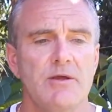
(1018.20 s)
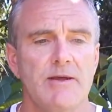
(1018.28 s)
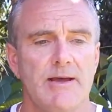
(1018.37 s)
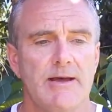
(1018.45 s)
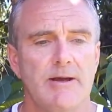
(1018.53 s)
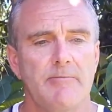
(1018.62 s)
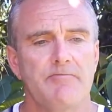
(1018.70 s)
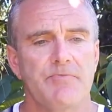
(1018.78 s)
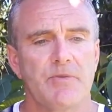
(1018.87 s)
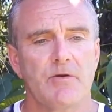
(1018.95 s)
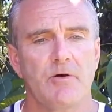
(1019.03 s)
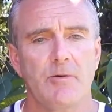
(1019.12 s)

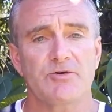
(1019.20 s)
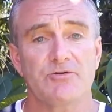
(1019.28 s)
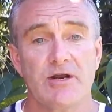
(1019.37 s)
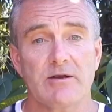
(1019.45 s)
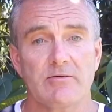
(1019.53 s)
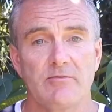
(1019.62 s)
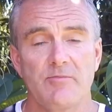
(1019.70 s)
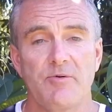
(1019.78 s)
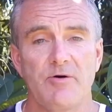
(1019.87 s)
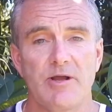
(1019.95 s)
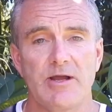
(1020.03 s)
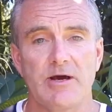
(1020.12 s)
on the track
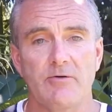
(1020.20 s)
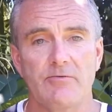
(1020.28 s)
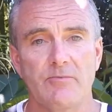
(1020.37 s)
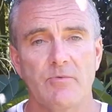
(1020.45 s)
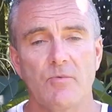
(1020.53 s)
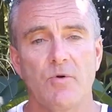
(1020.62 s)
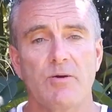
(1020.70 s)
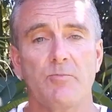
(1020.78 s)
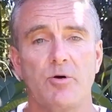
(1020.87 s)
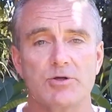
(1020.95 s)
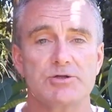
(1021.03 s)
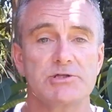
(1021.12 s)
by our
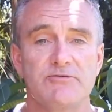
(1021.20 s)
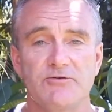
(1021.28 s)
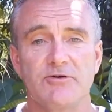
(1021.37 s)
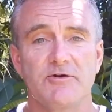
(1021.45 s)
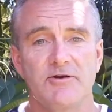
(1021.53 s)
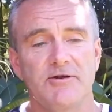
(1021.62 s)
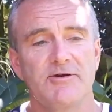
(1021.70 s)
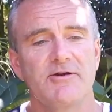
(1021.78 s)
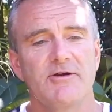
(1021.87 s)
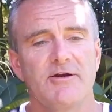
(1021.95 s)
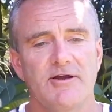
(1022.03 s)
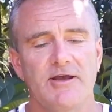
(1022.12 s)
one-pot chefs,
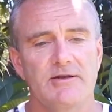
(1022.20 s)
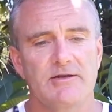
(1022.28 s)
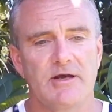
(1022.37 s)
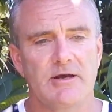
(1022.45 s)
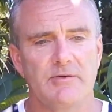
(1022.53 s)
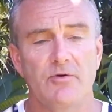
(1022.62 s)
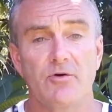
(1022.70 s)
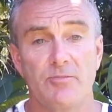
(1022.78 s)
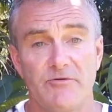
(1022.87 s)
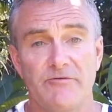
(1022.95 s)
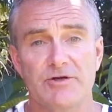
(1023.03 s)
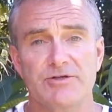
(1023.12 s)
and who are
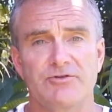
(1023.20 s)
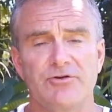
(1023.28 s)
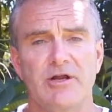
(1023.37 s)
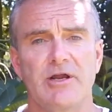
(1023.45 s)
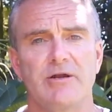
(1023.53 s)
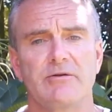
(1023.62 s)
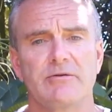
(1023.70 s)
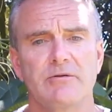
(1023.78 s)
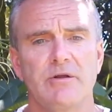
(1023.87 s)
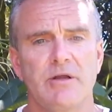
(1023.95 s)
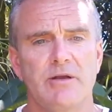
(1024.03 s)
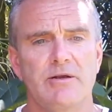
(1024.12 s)
professionally trained, and